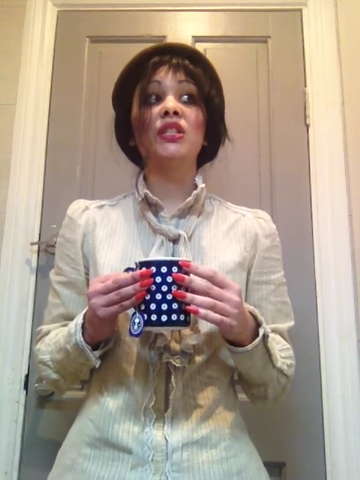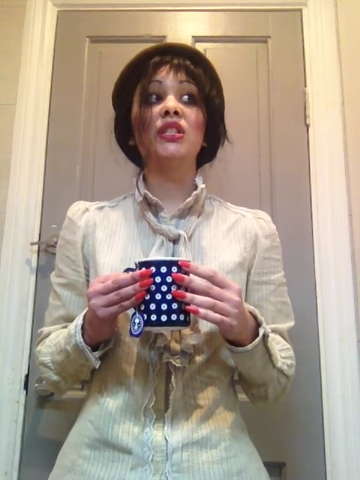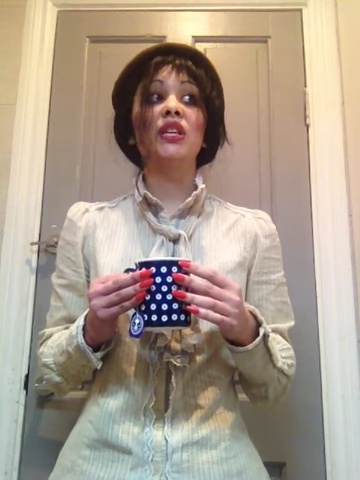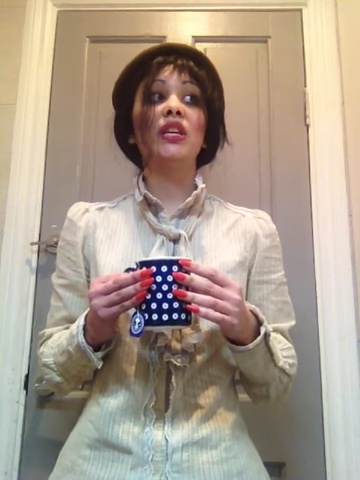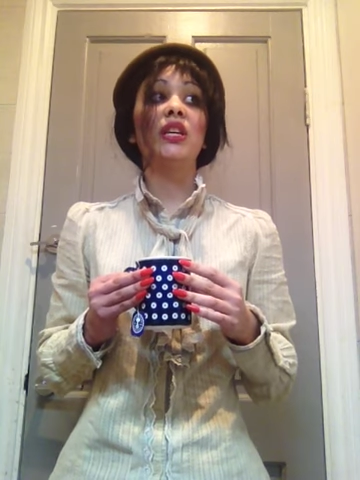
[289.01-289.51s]

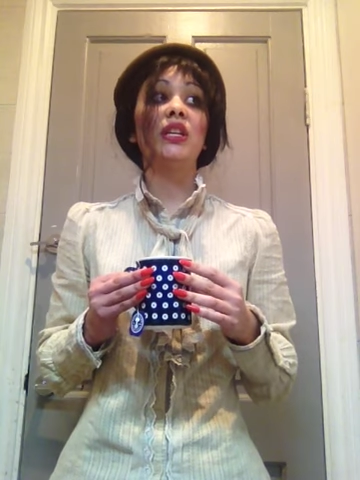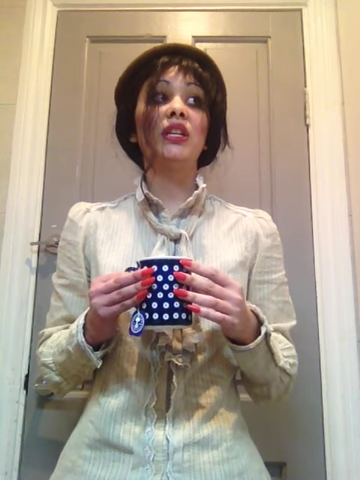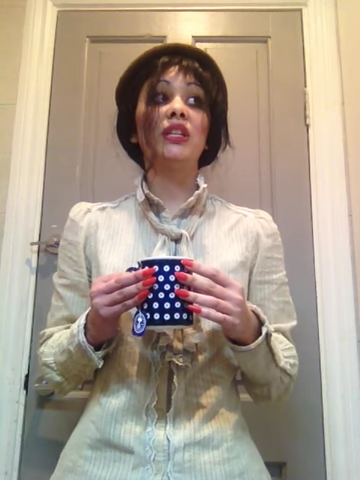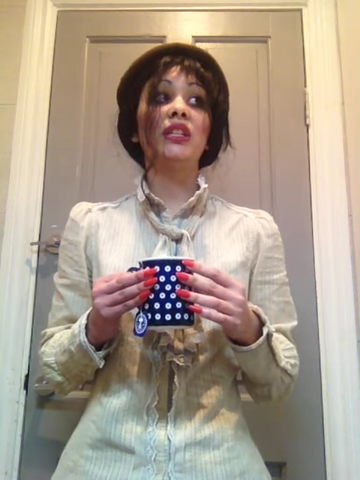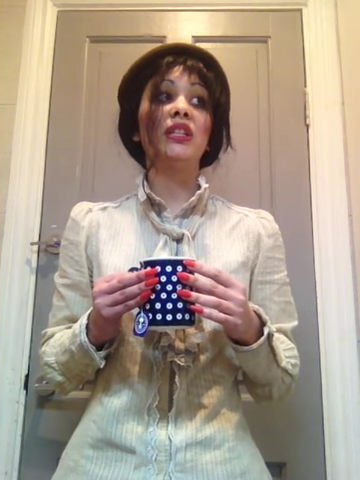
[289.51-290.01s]
There
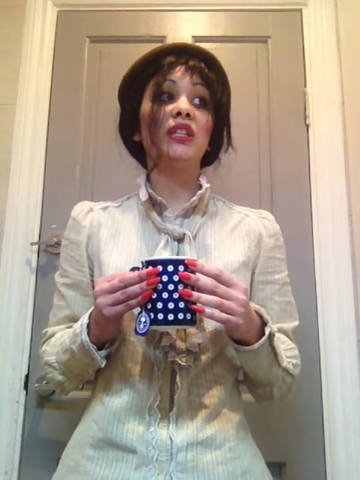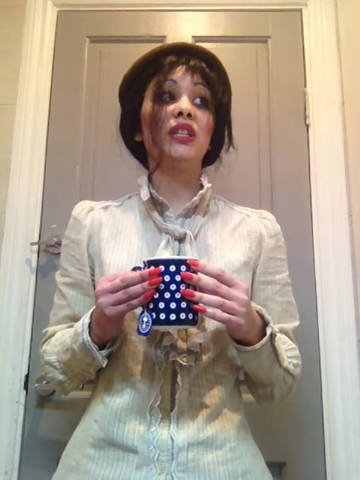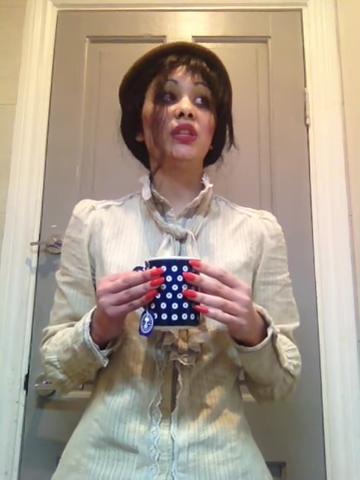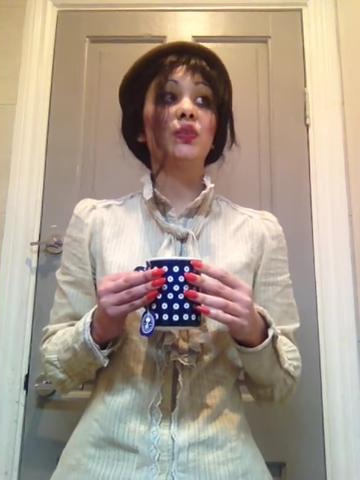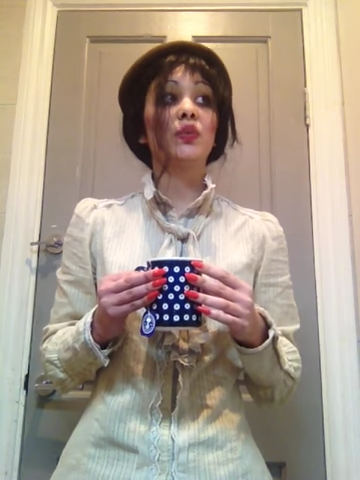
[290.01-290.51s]

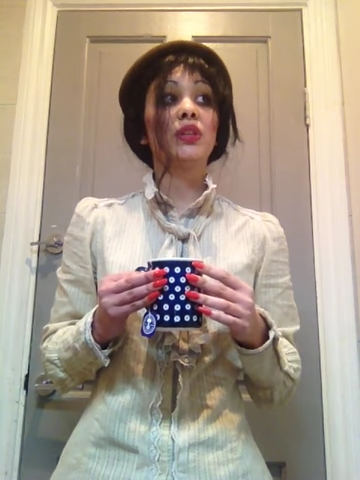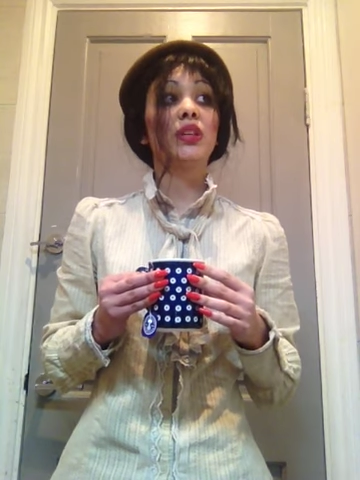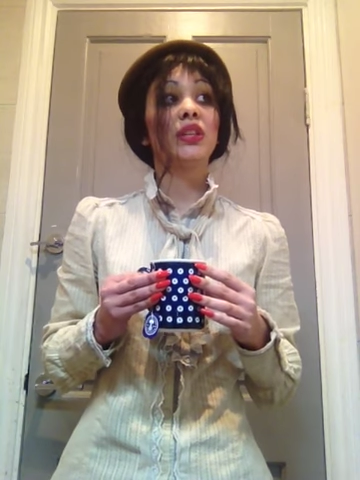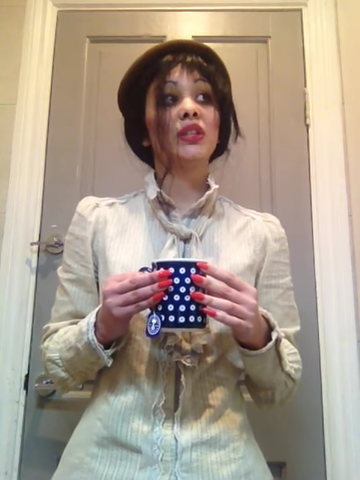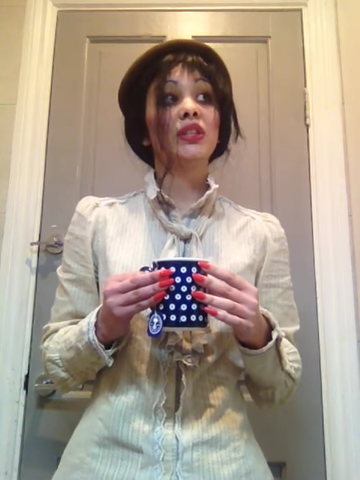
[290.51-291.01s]
is, what
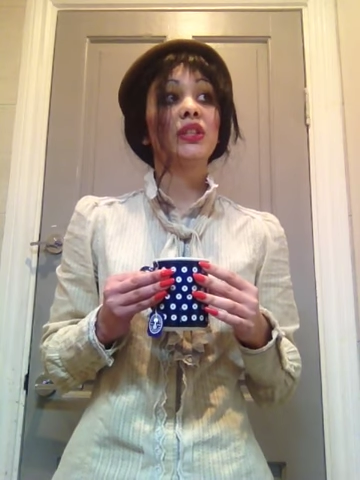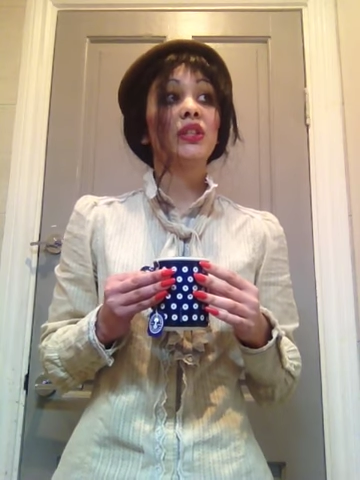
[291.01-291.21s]
else?